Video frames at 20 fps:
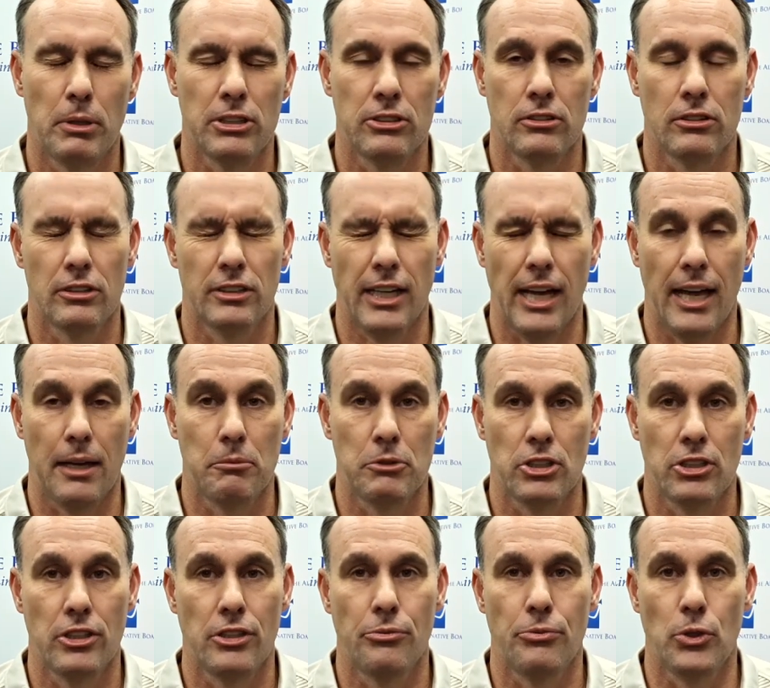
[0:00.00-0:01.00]
Business Games
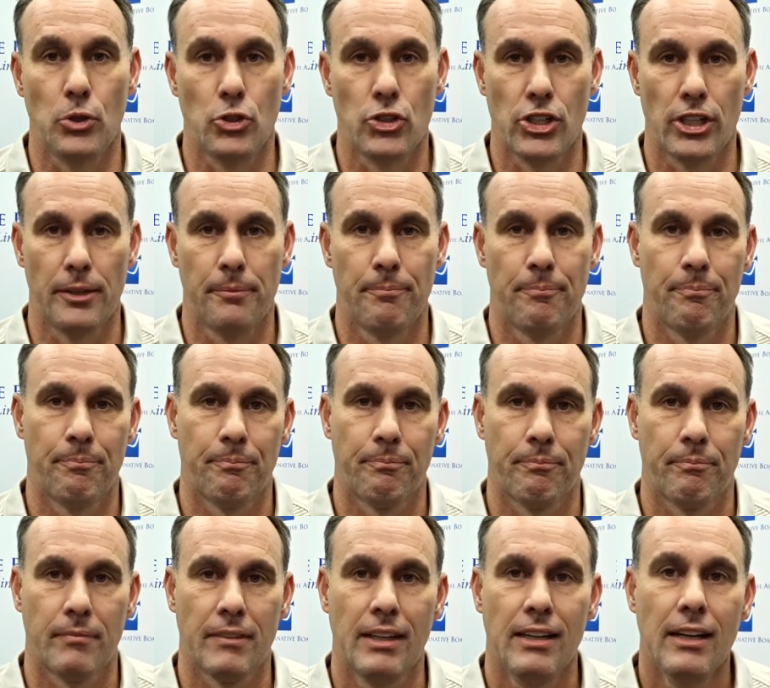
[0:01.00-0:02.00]
in the future.
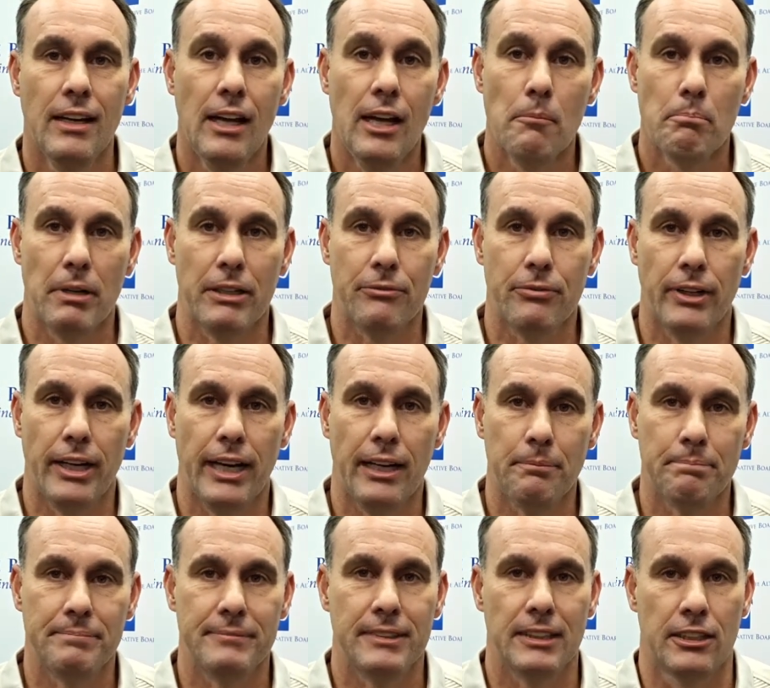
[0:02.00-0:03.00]
But for
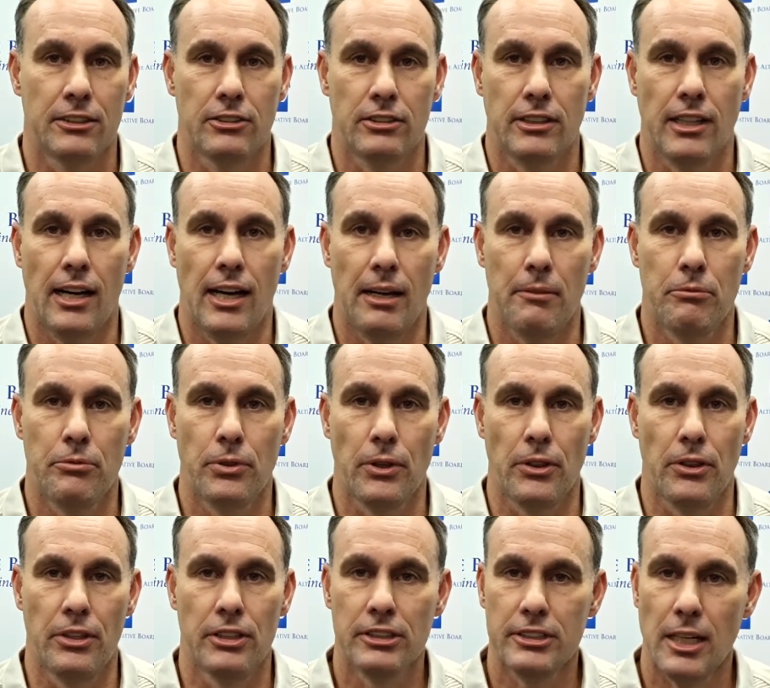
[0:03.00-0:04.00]
now, it's time for
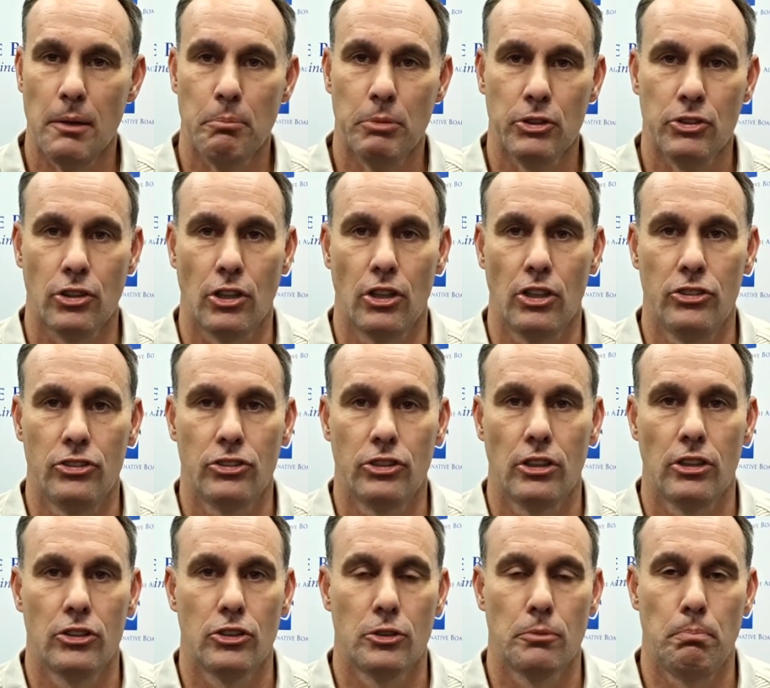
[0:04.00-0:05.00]
this episode's
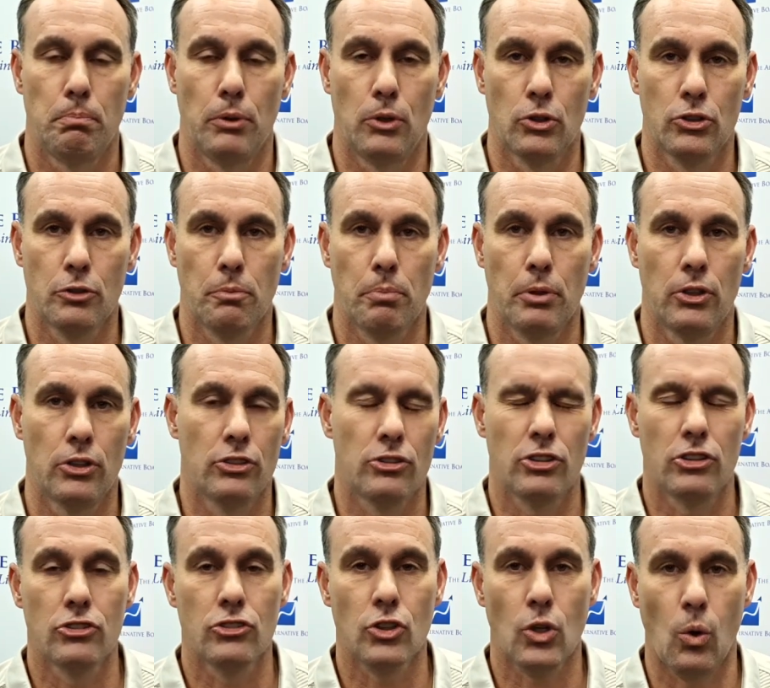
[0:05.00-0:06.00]

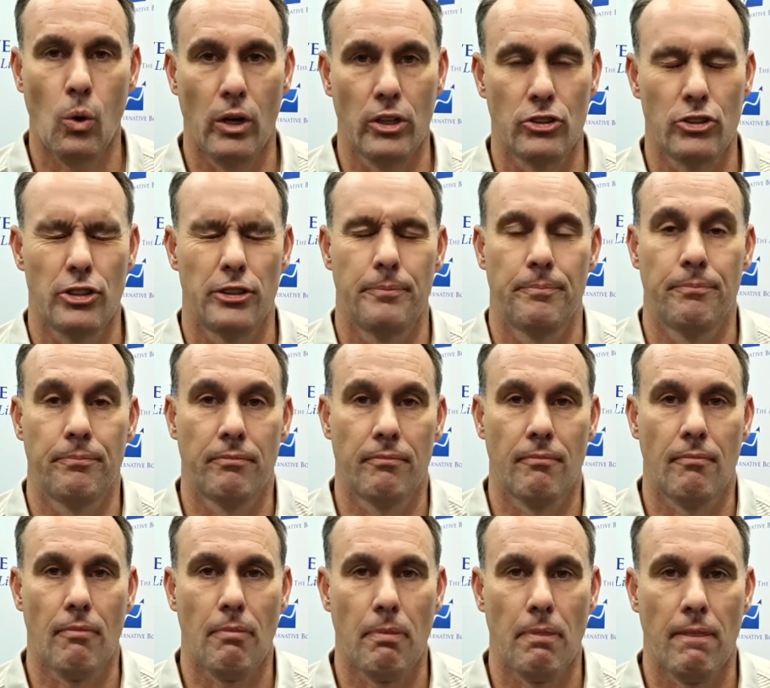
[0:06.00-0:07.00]
Sportsperson's Quote.
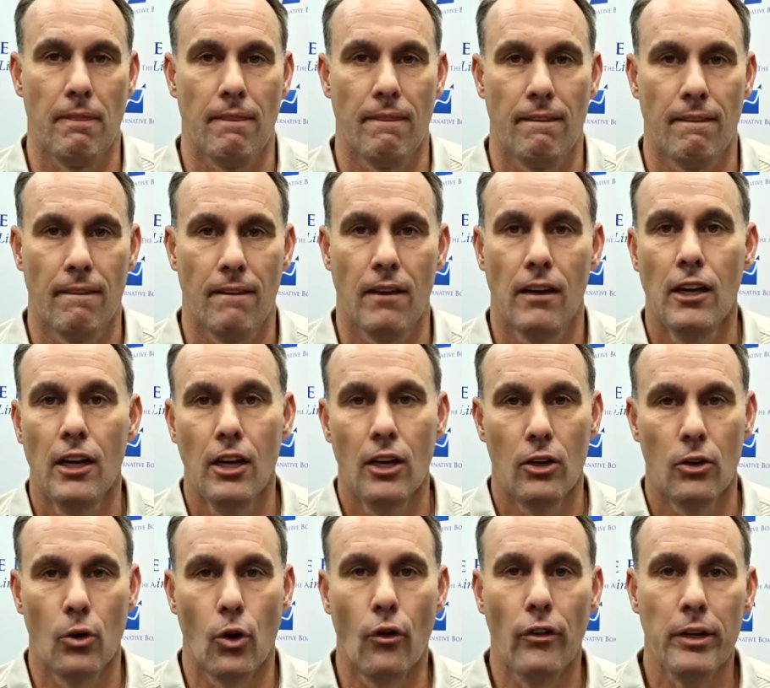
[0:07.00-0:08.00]

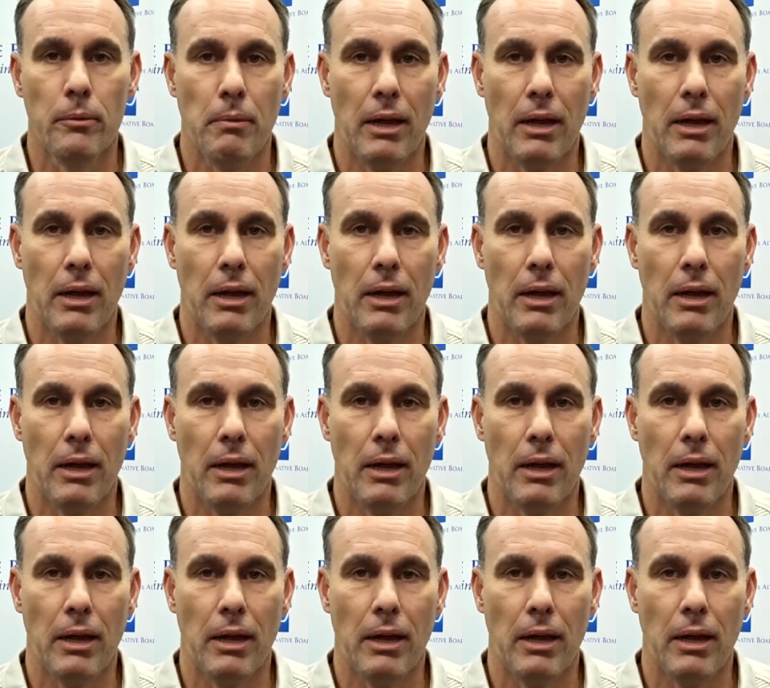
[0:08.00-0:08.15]
Rory